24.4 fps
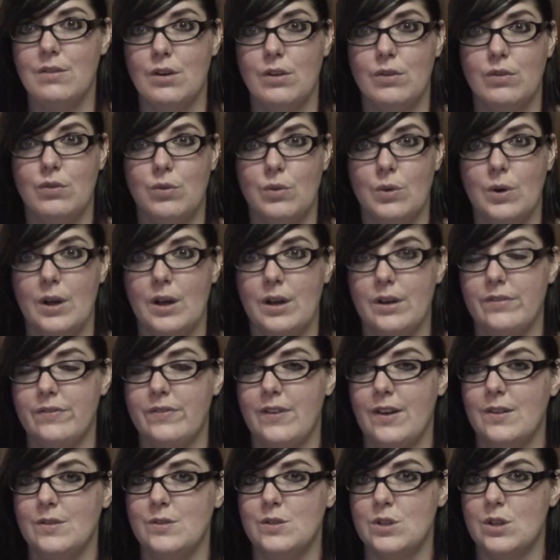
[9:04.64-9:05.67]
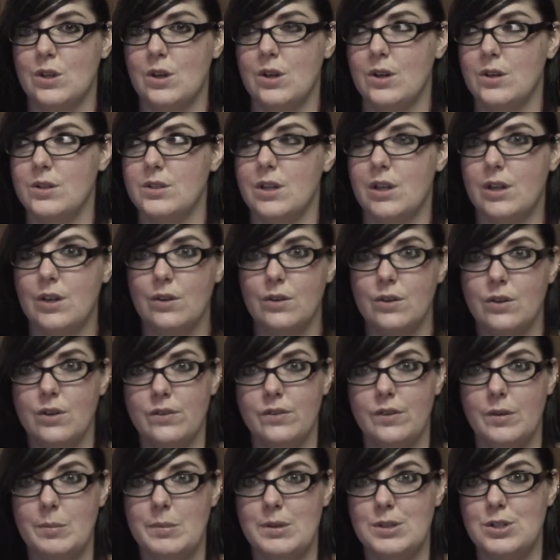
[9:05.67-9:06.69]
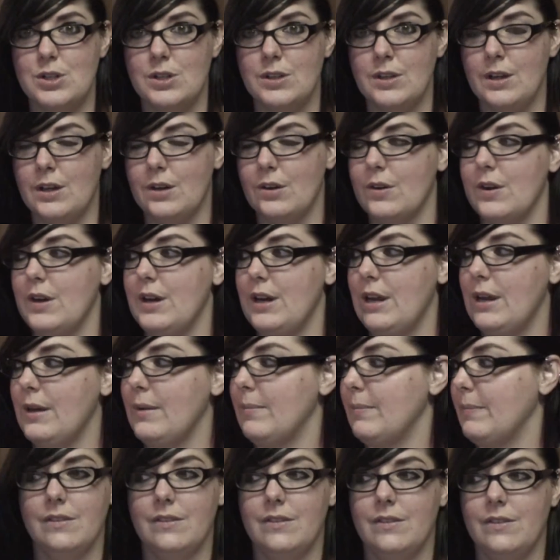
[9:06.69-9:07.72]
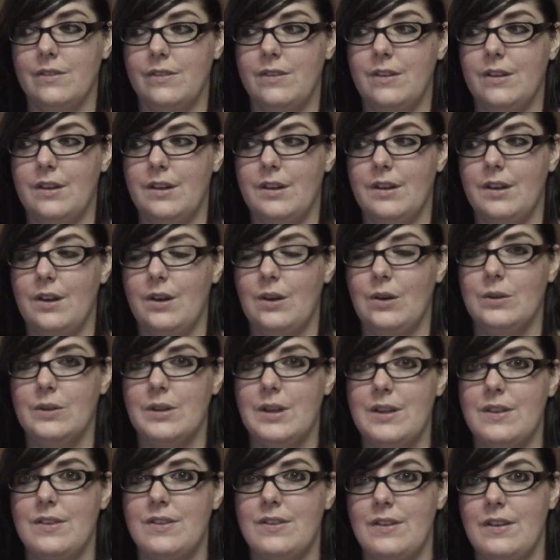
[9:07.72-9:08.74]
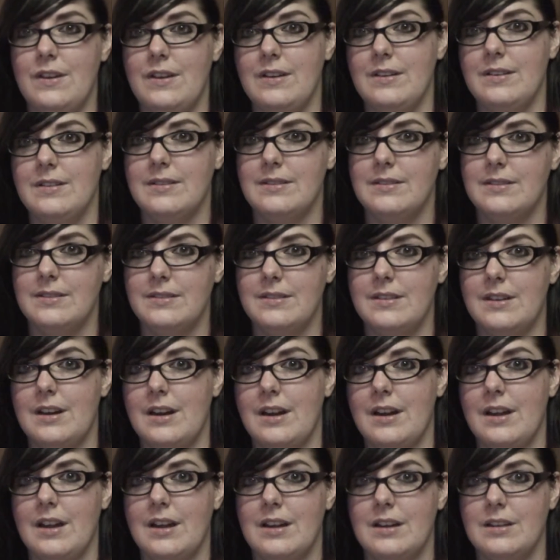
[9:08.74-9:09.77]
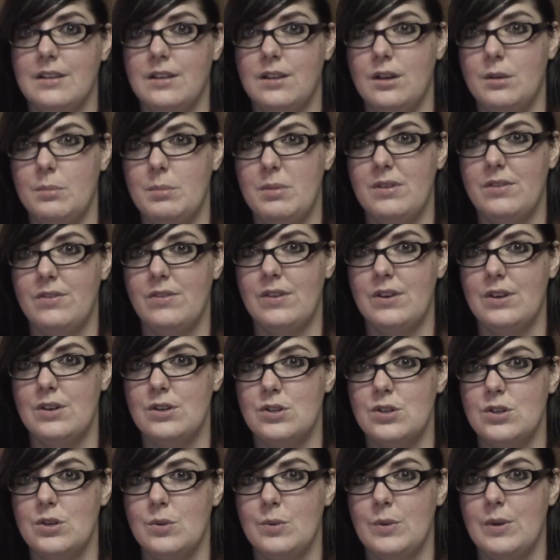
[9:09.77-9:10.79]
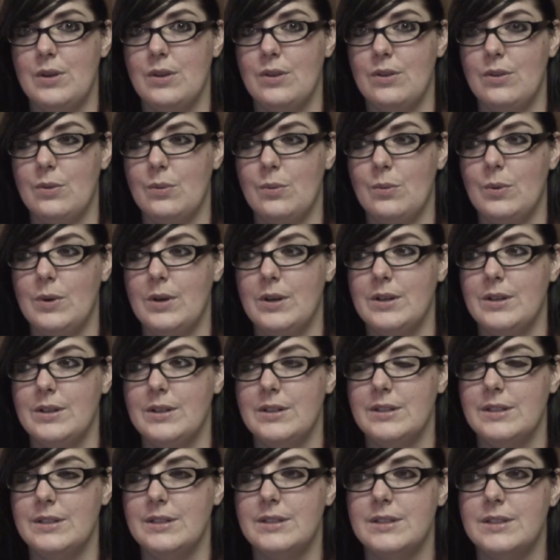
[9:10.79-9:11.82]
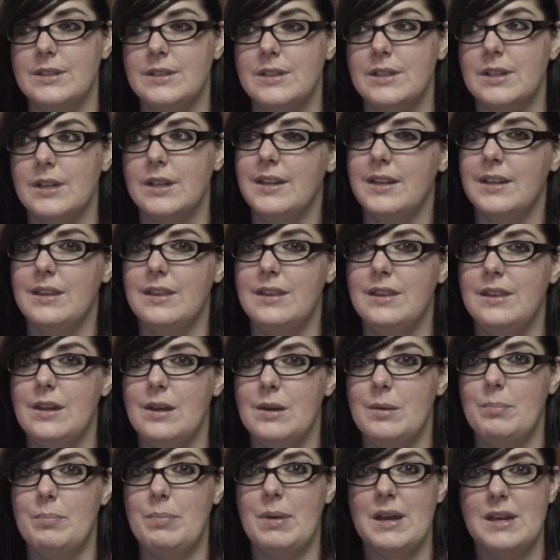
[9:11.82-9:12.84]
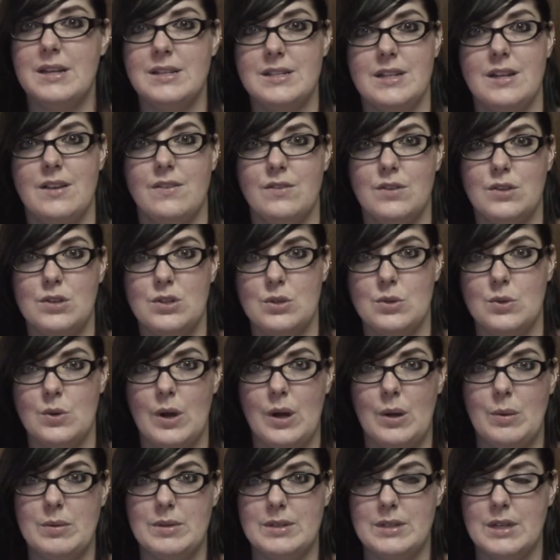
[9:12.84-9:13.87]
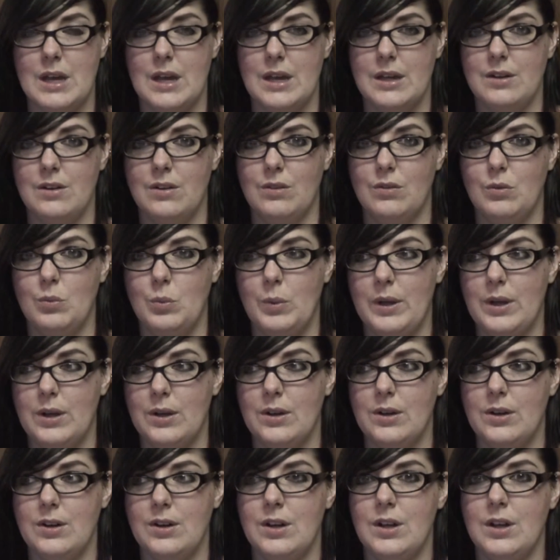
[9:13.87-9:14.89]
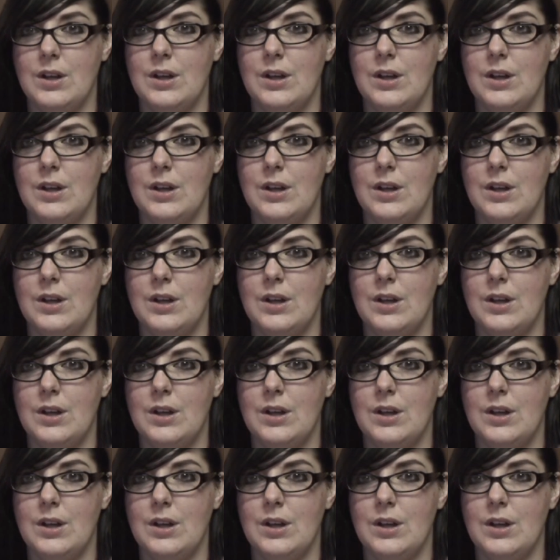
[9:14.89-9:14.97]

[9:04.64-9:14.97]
it a 4 out of 5 stars. I don't know if I mentioned that already. The only thing that I had a little bit of an issue with was the pacing of the story was kind of weird.